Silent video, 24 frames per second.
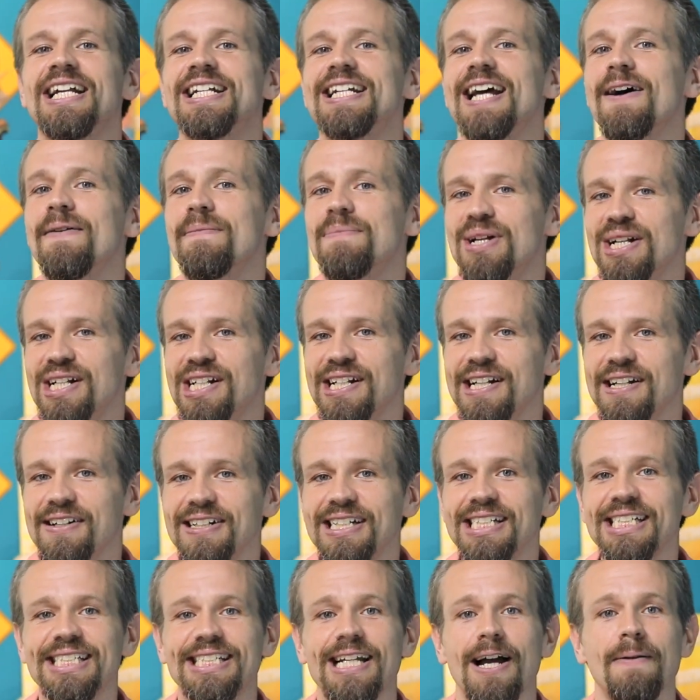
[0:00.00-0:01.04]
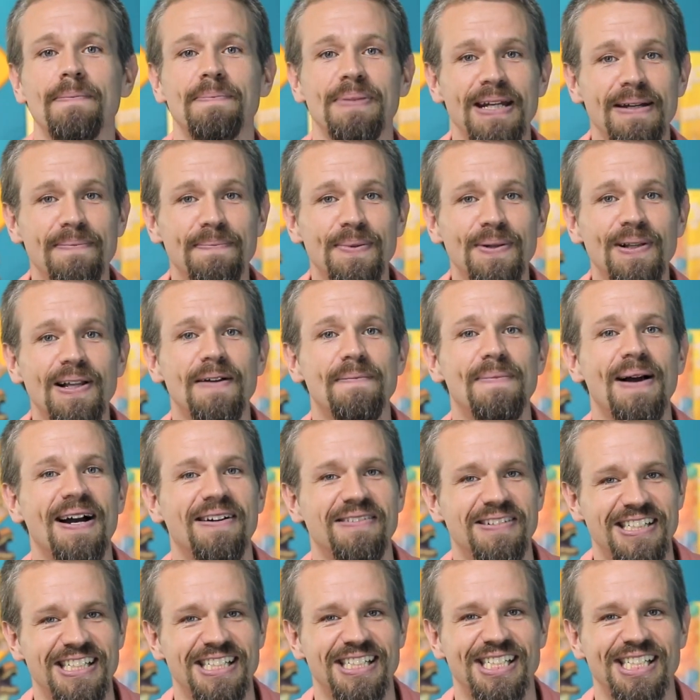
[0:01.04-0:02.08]
to help missionaries tell people
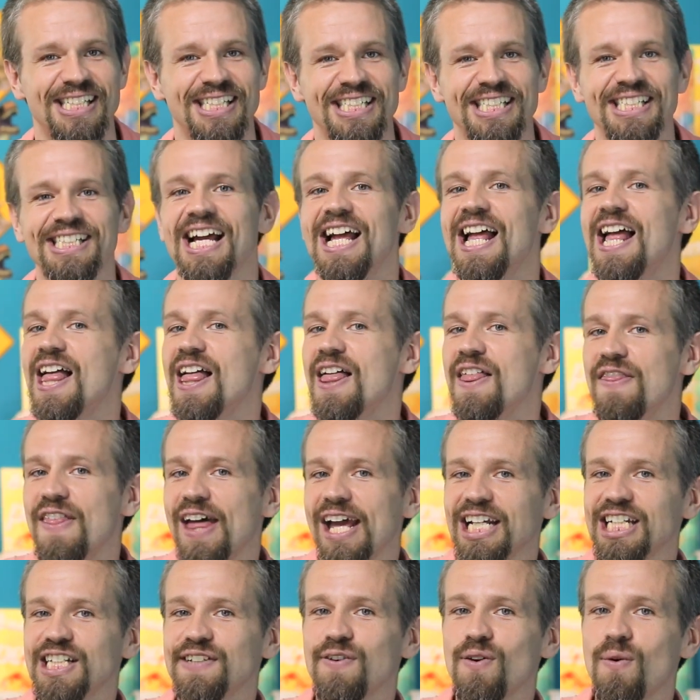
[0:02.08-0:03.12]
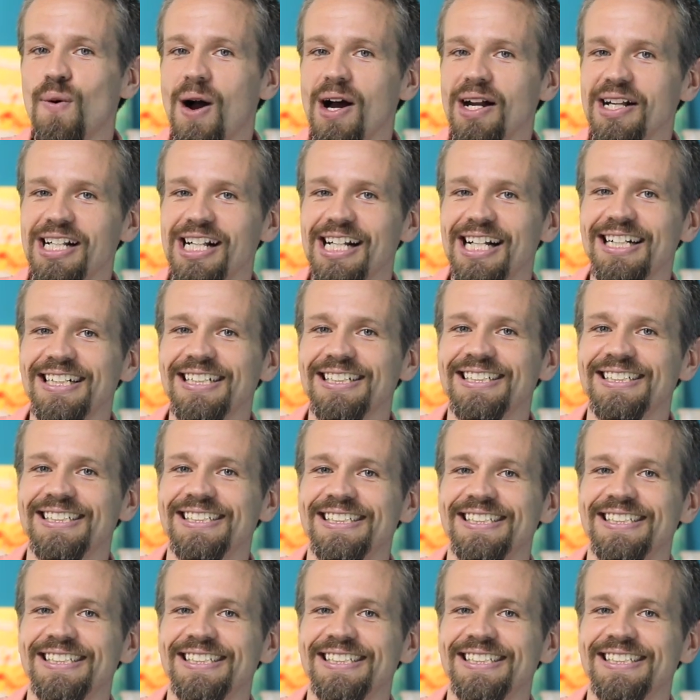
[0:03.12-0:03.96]
about Jesus. Thanks for watching!